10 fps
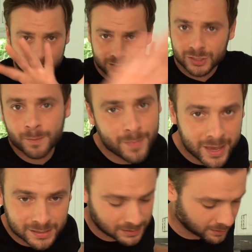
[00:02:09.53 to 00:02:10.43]
It's
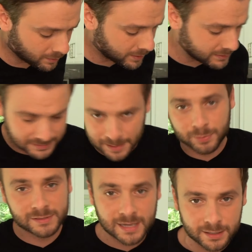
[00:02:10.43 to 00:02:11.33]
amazing, all right? Stop
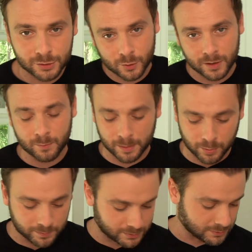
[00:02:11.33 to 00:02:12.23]
pretending you know how to make
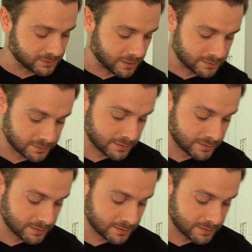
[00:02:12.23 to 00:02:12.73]
barbecue sauce.